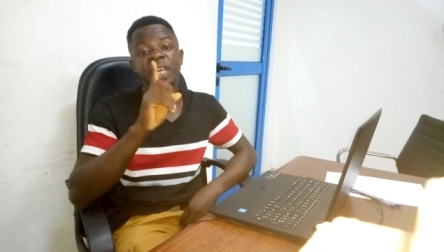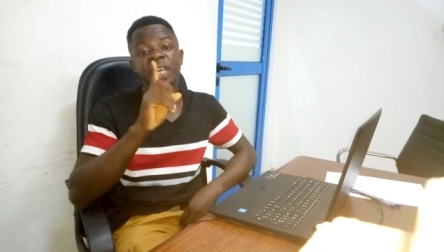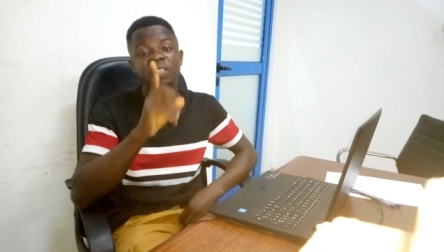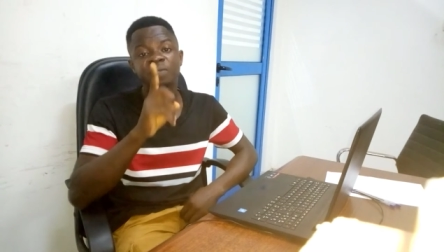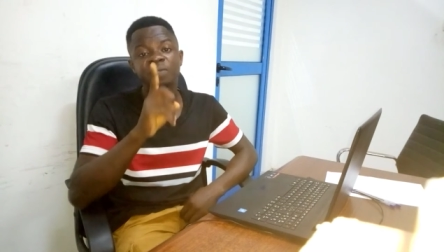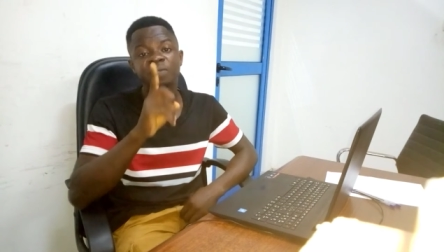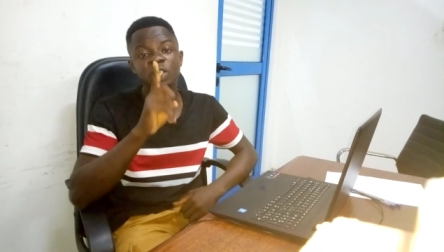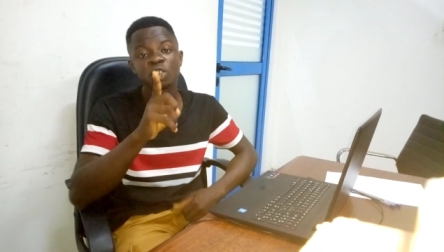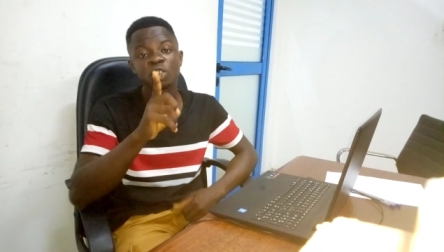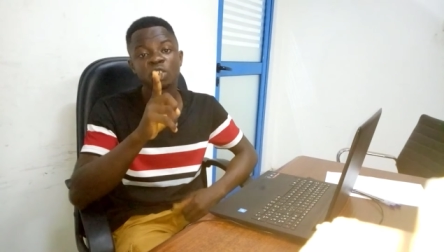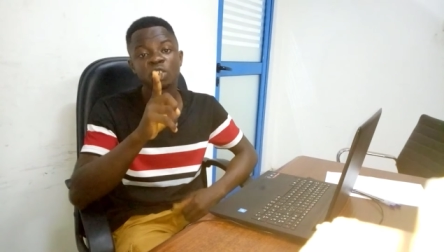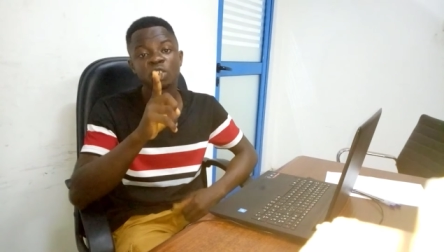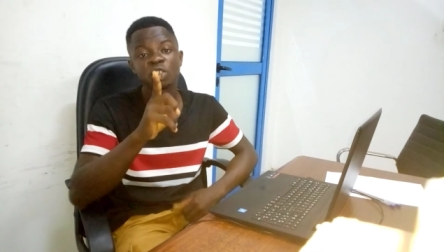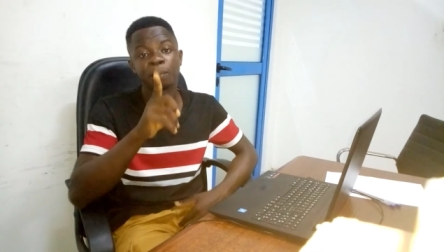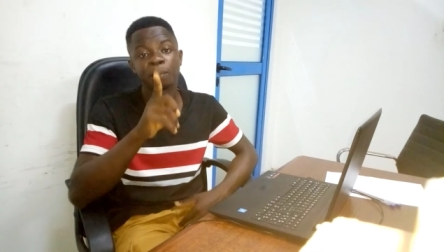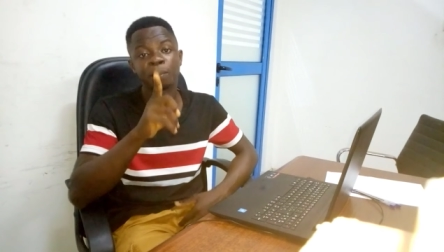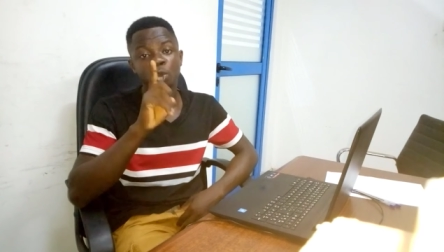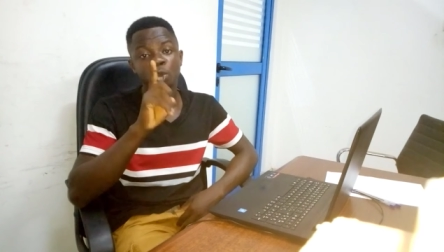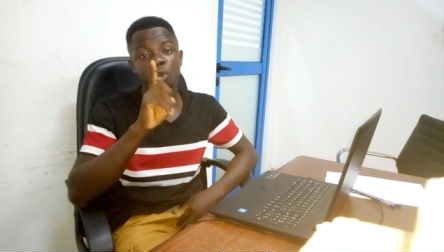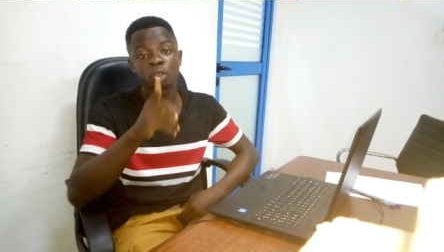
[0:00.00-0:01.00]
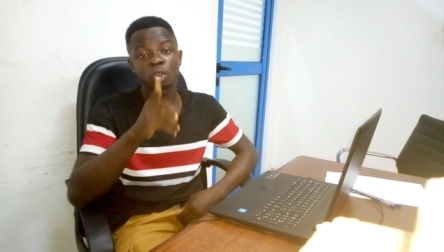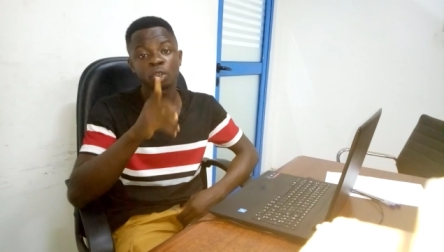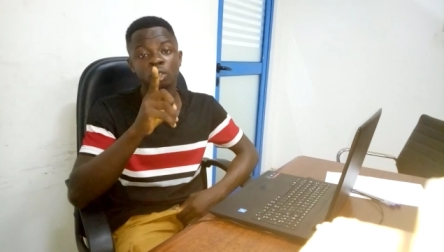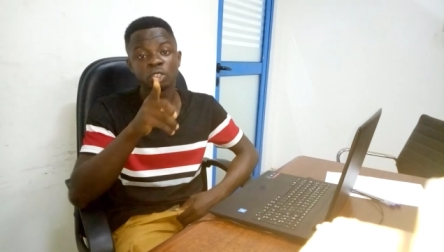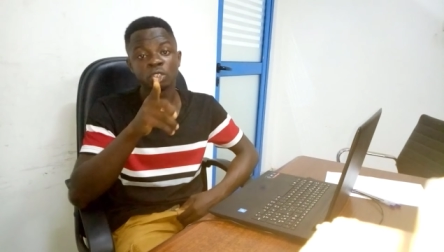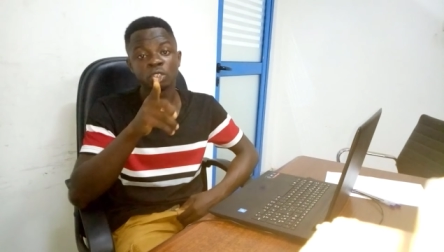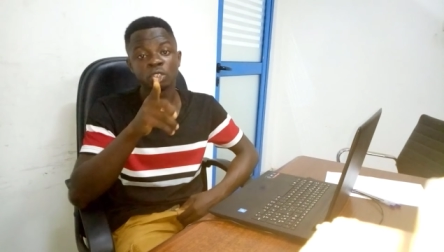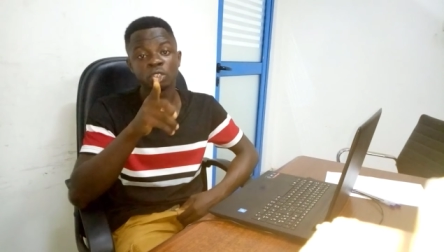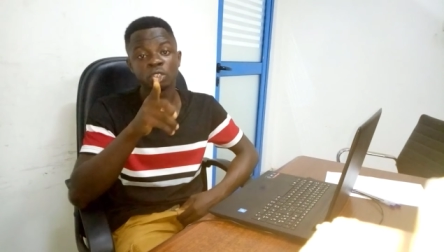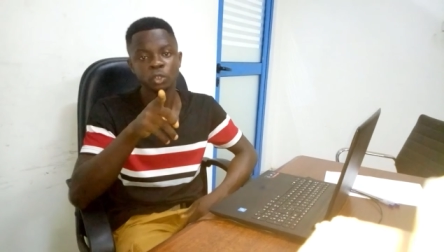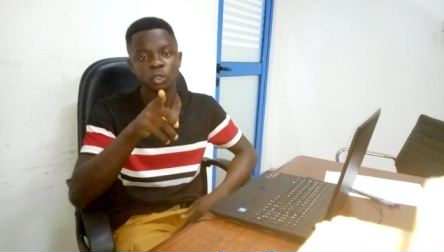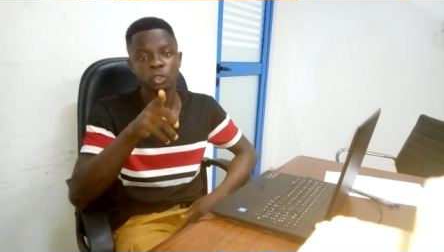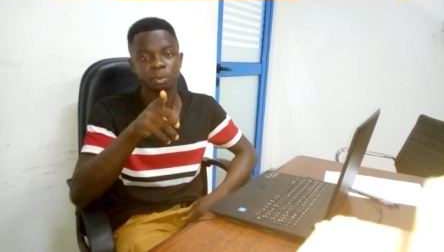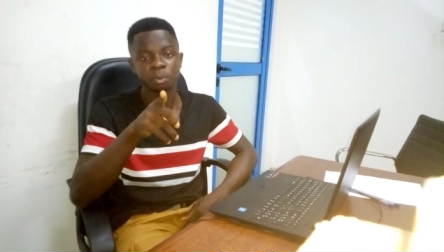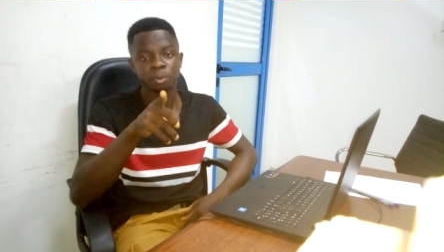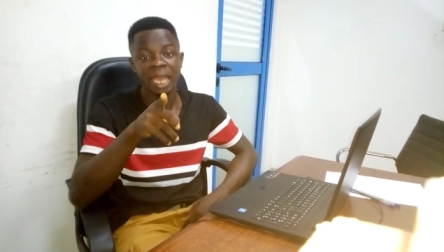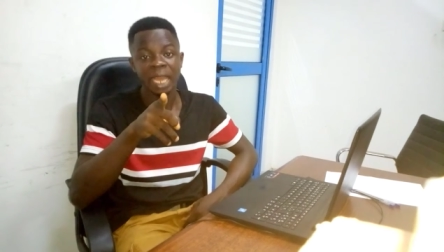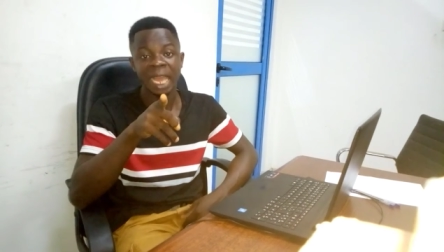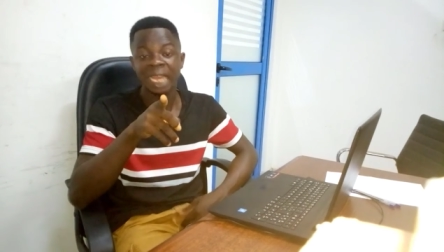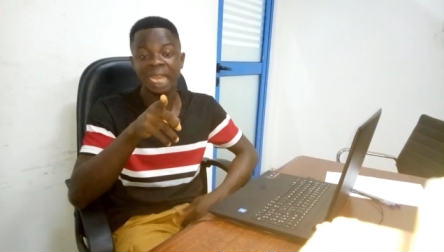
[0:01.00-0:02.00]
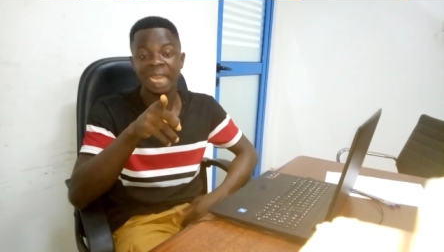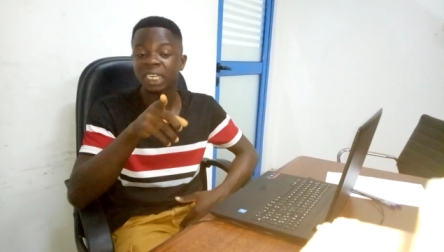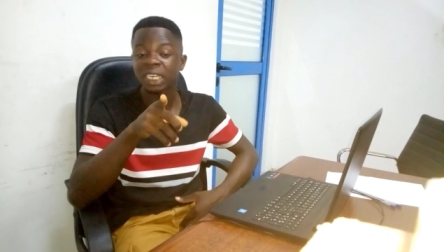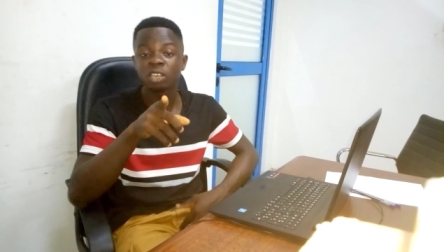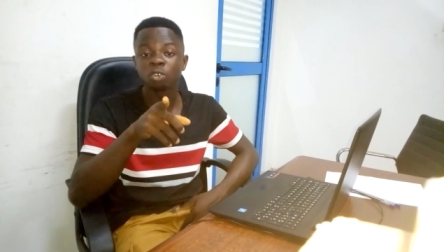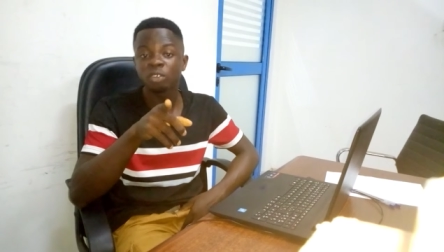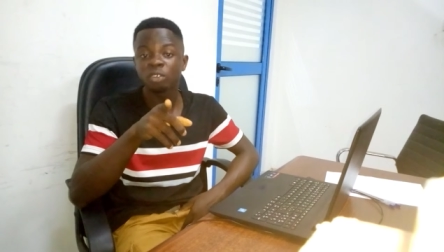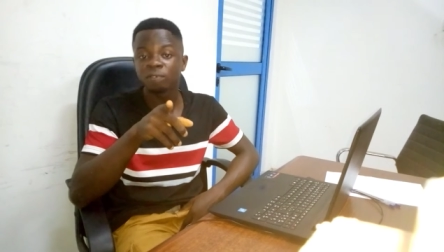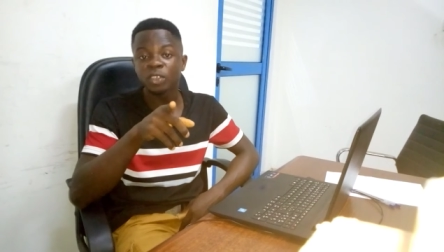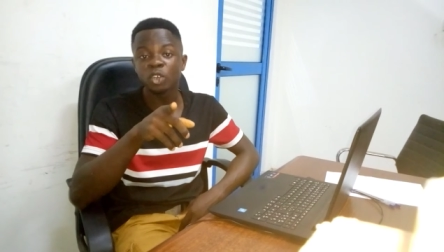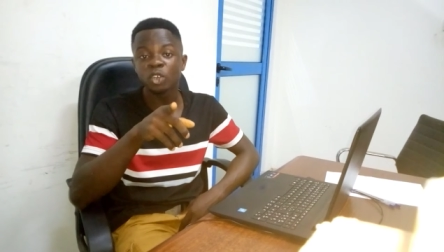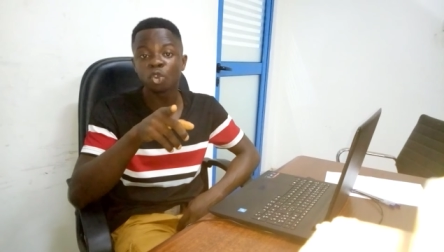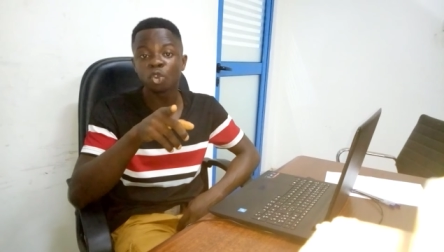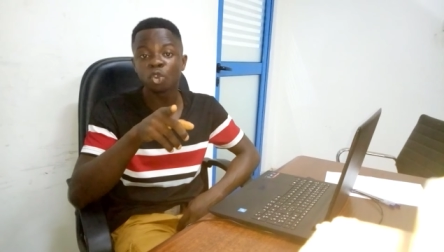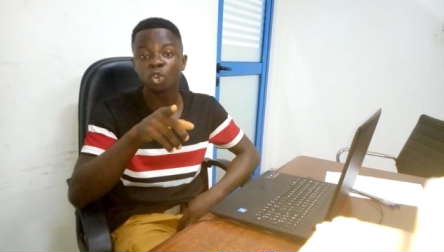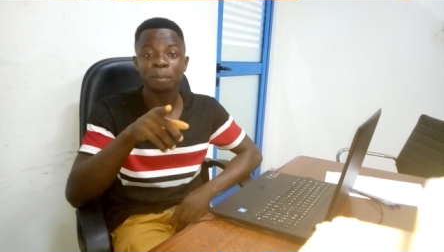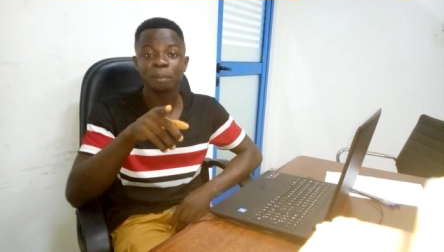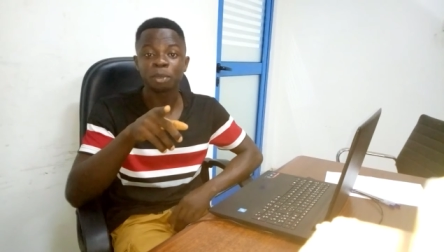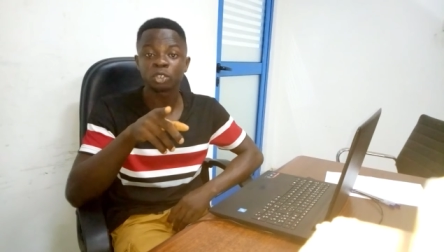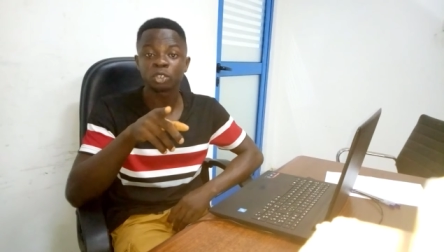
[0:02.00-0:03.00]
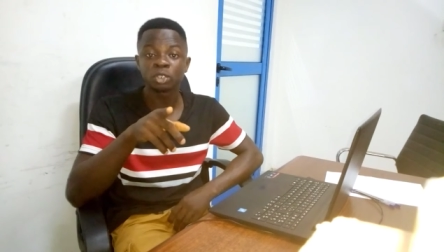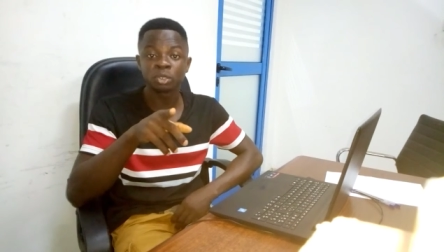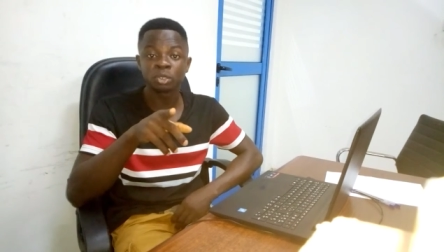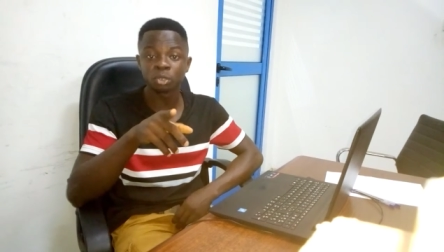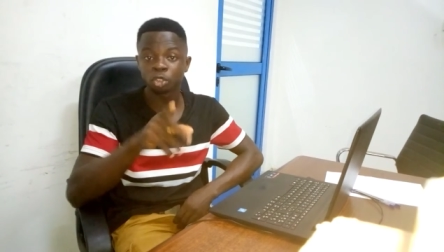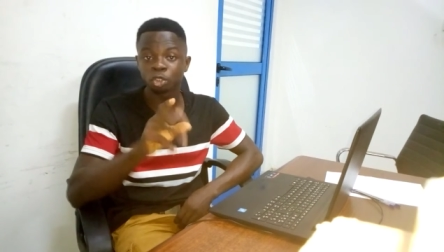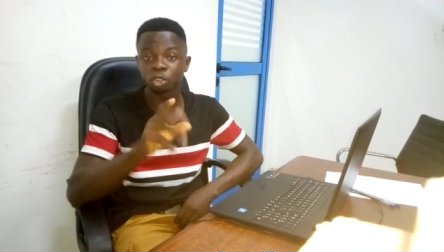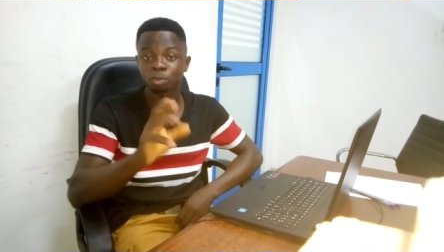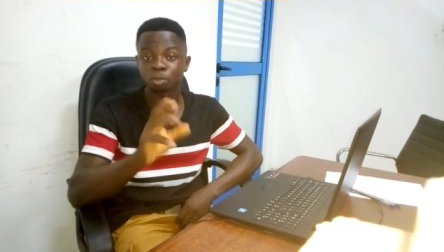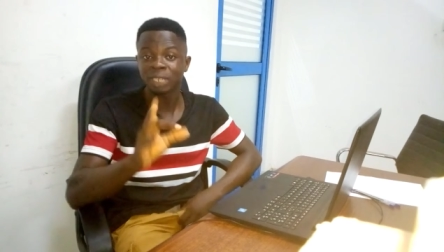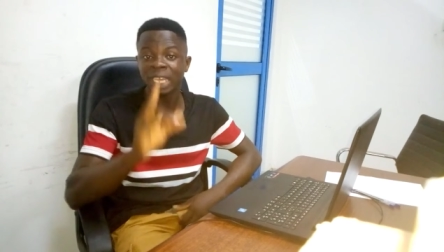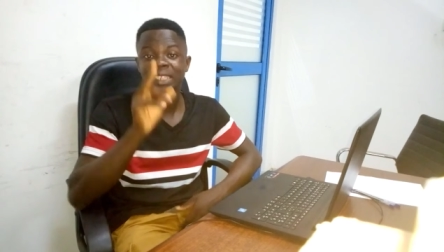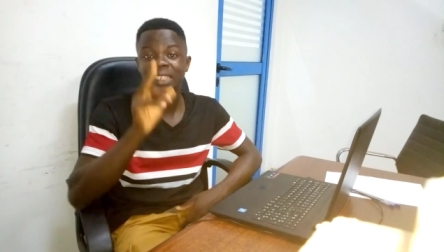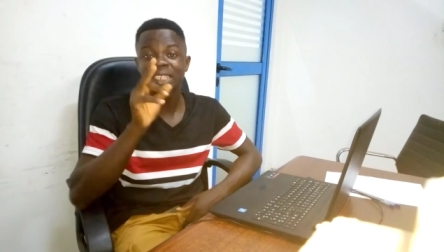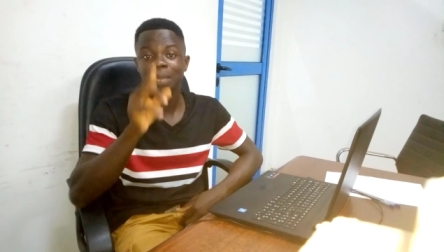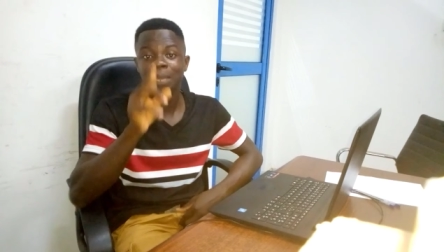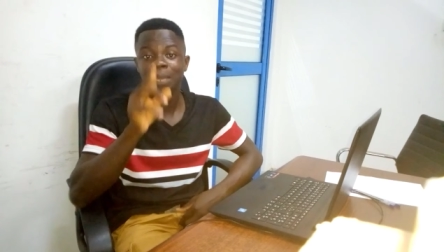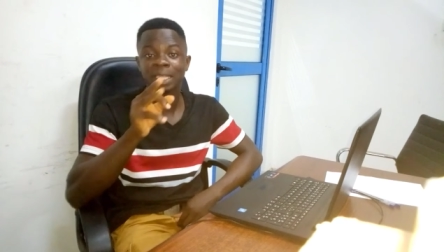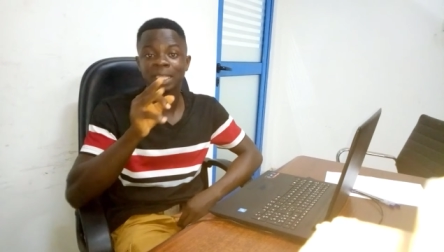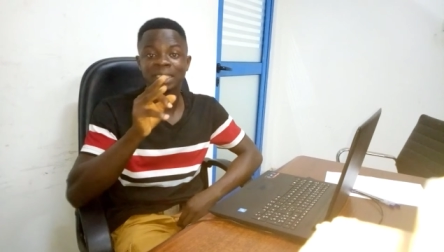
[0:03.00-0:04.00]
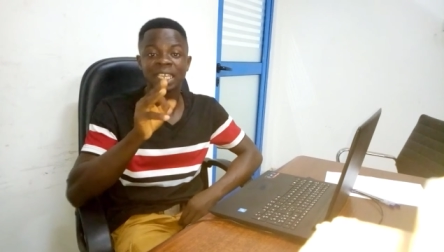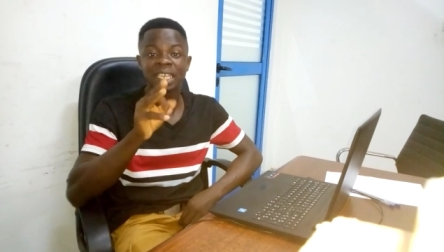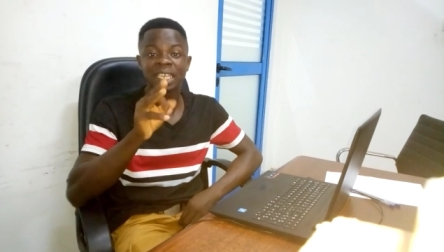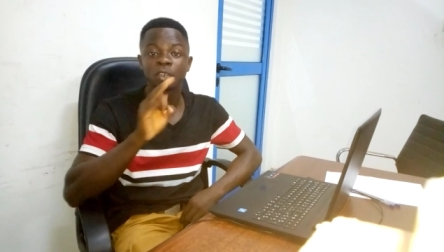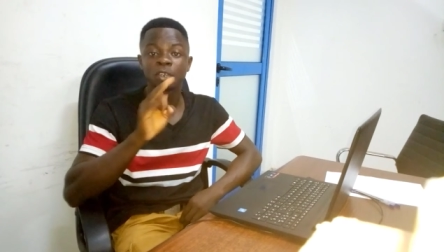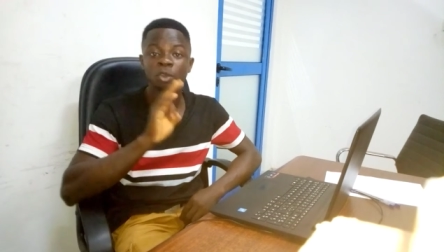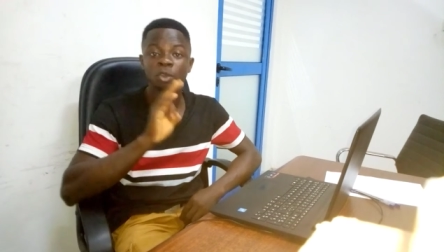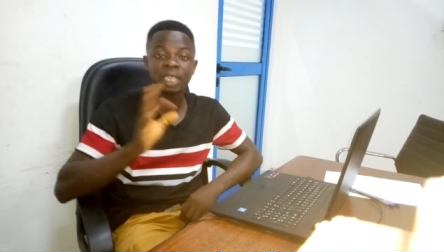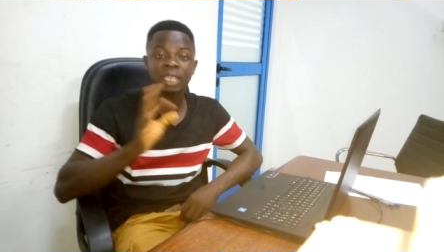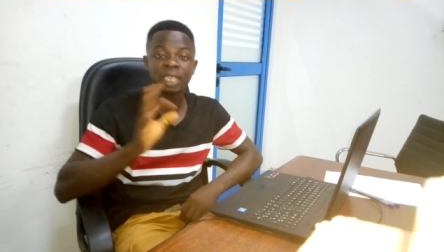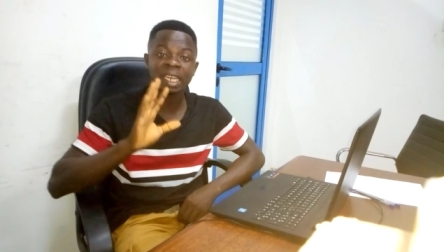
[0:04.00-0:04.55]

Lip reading: And by then, actually, I wasn't doing YouTube. I was just like,